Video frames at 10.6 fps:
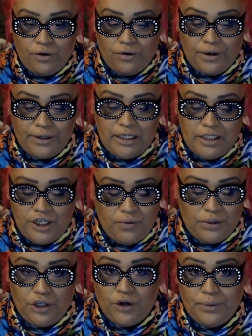currently deal
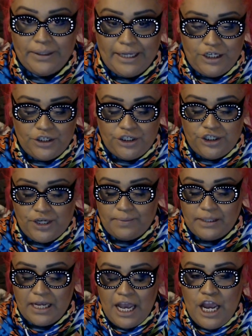with your relationships.